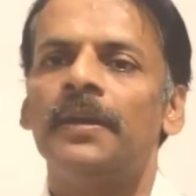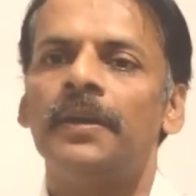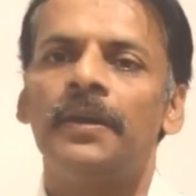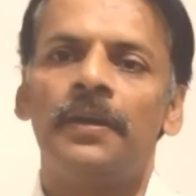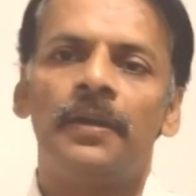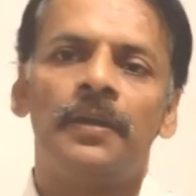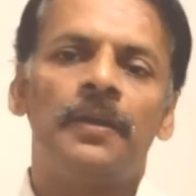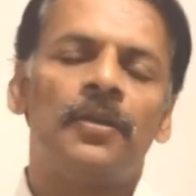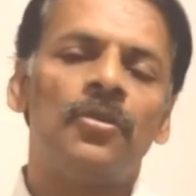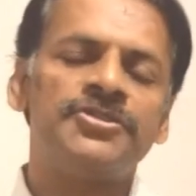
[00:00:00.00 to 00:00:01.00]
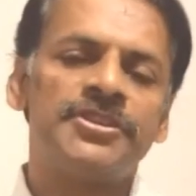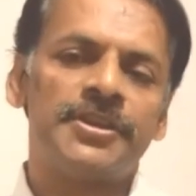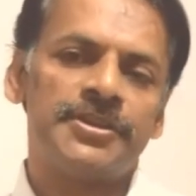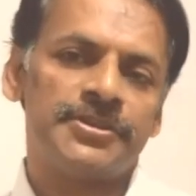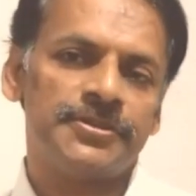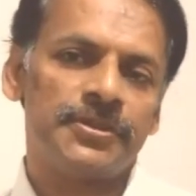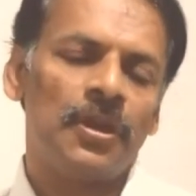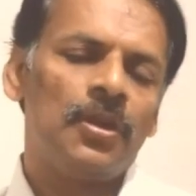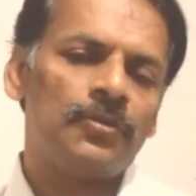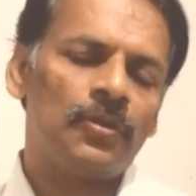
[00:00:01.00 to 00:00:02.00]
concentrations.
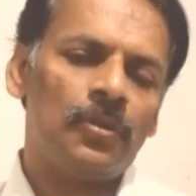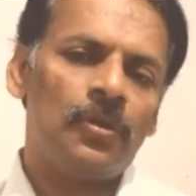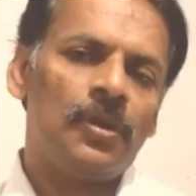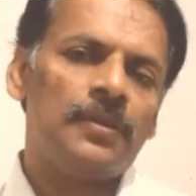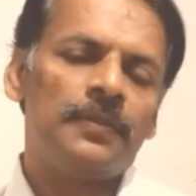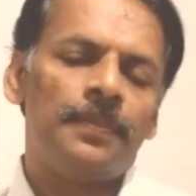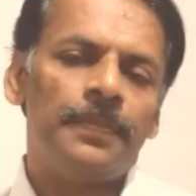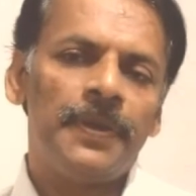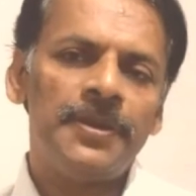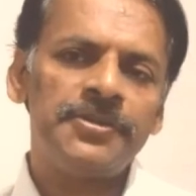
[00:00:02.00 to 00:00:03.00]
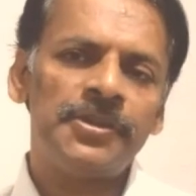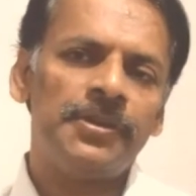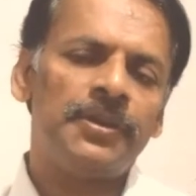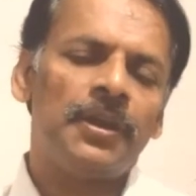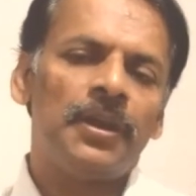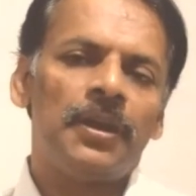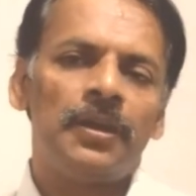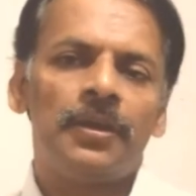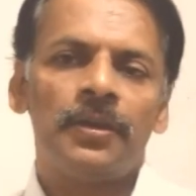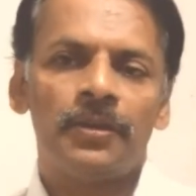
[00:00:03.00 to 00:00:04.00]
So the patient
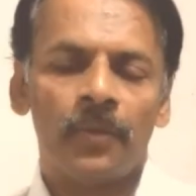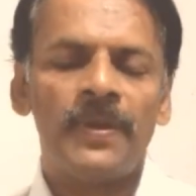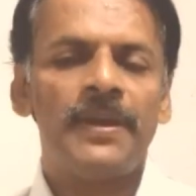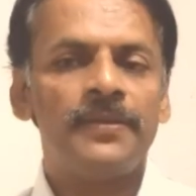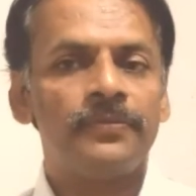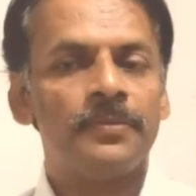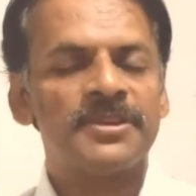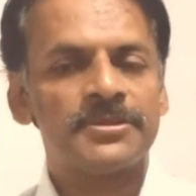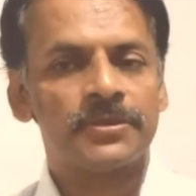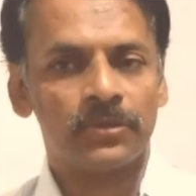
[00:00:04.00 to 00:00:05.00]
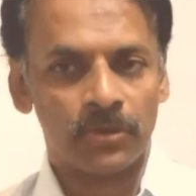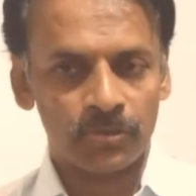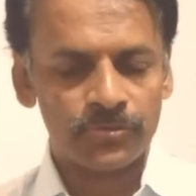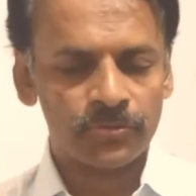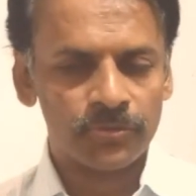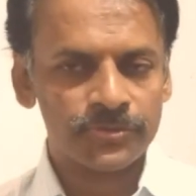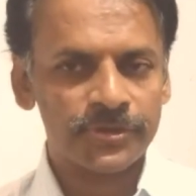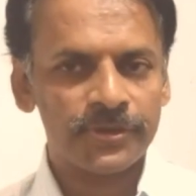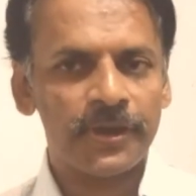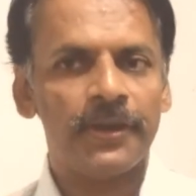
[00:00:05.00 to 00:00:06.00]
nowadays we must also
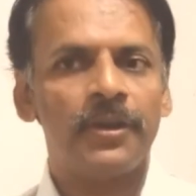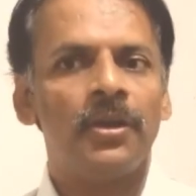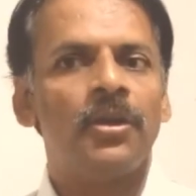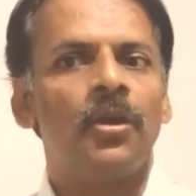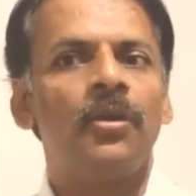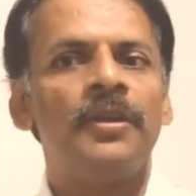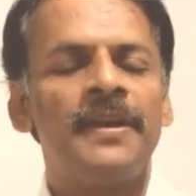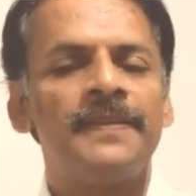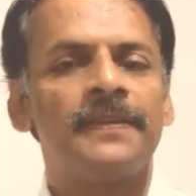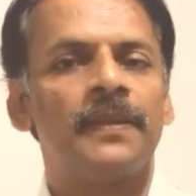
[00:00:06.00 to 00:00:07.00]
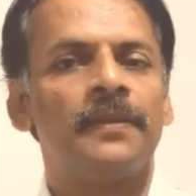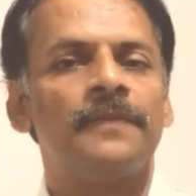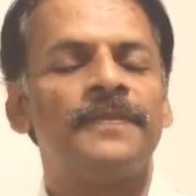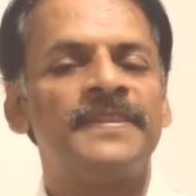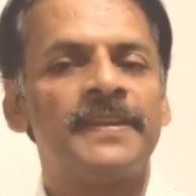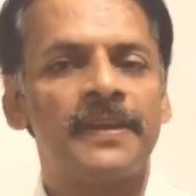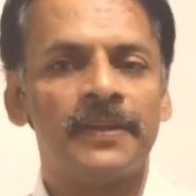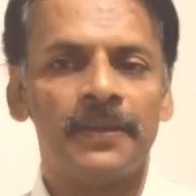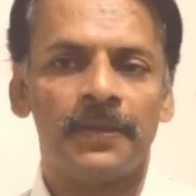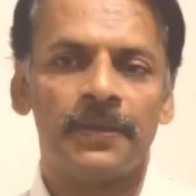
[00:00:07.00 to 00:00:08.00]
concentrate on his
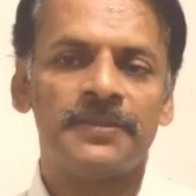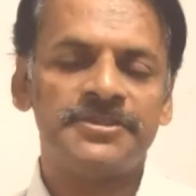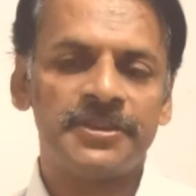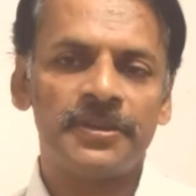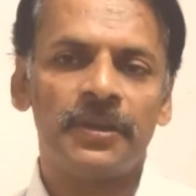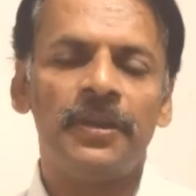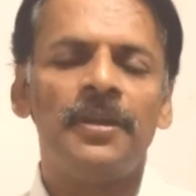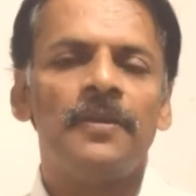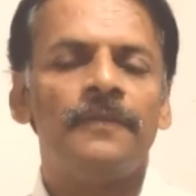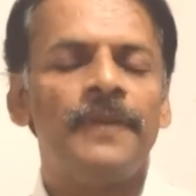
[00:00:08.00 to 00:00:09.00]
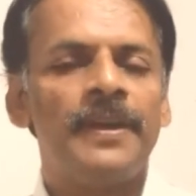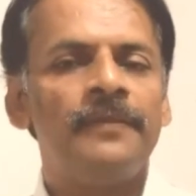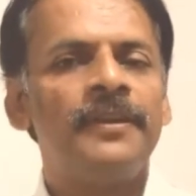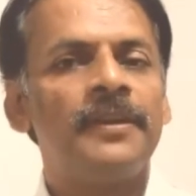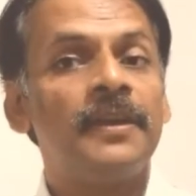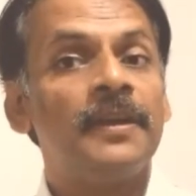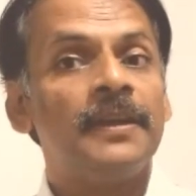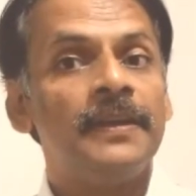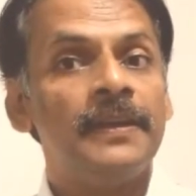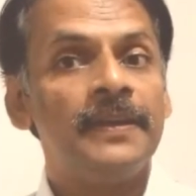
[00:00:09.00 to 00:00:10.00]
physical general. Whenever
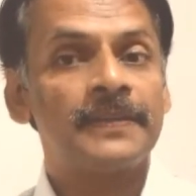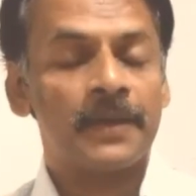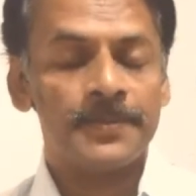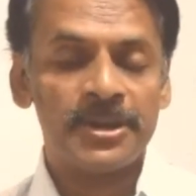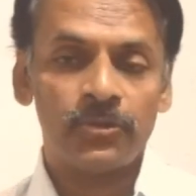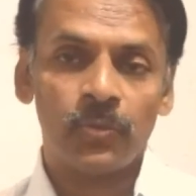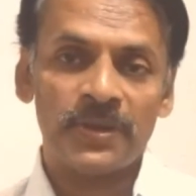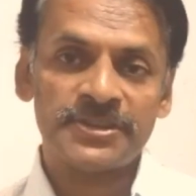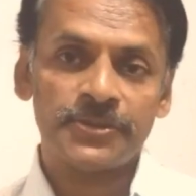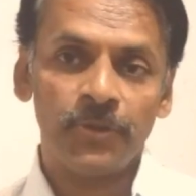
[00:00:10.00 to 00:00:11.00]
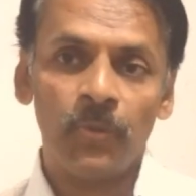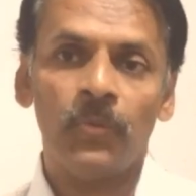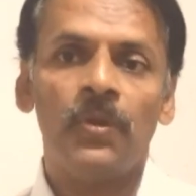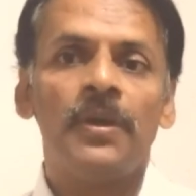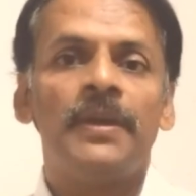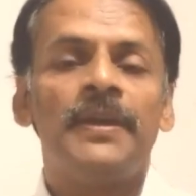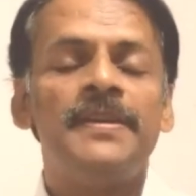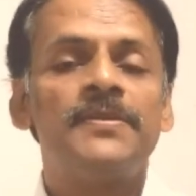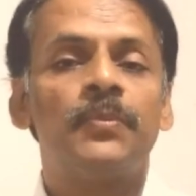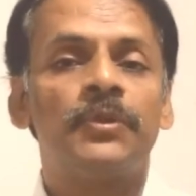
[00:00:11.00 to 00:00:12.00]
he is coming towards you, he
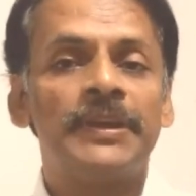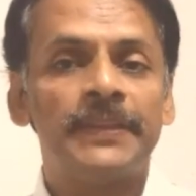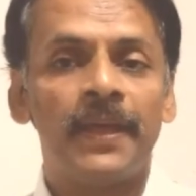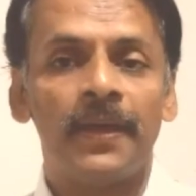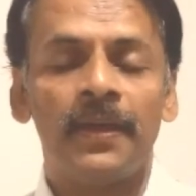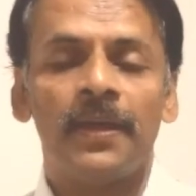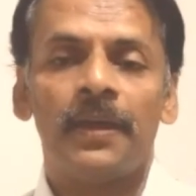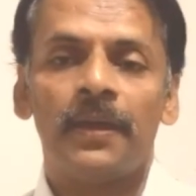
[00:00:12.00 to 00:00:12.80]
is putting the